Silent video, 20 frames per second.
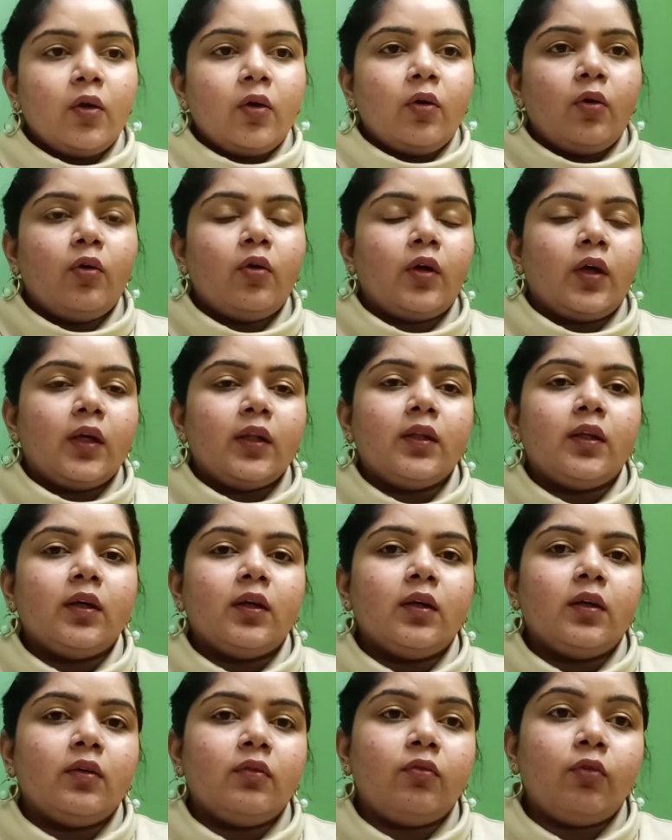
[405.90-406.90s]
Okay,
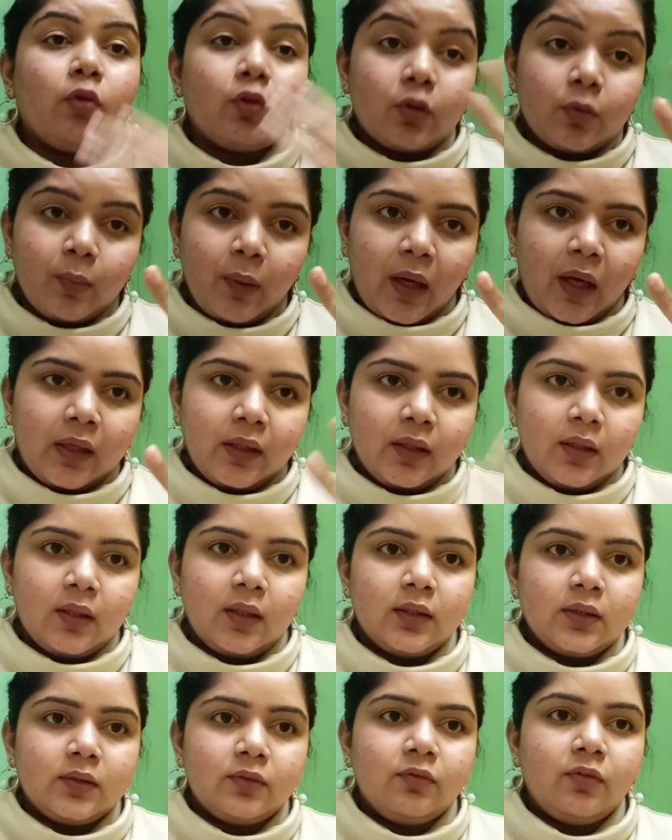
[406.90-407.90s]
the fourth brand
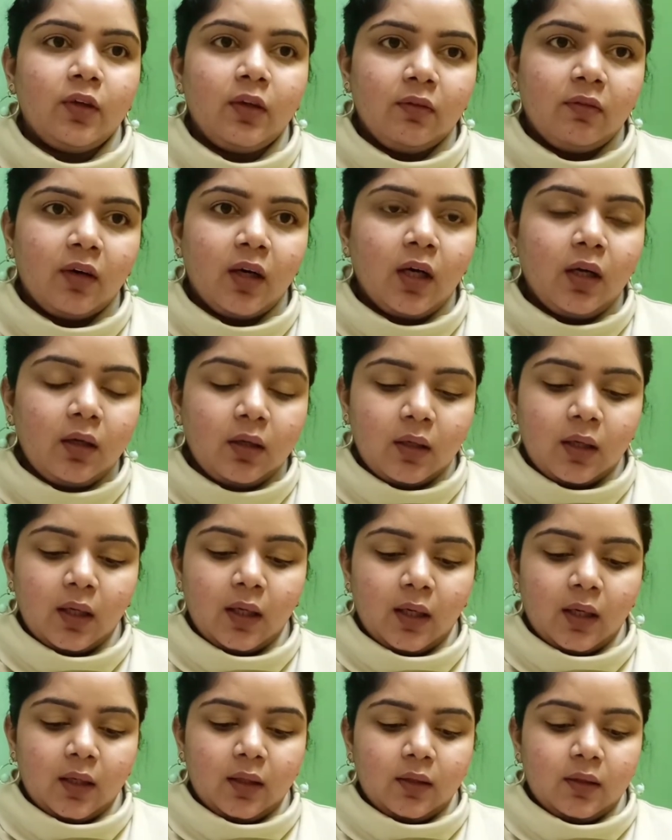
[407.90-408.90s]
is Vilva,
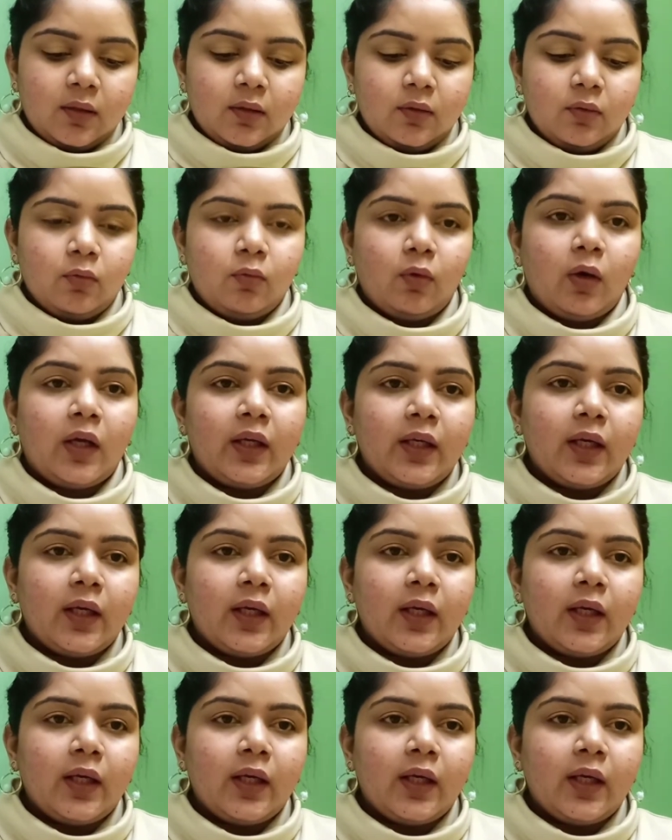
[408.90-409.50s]
and why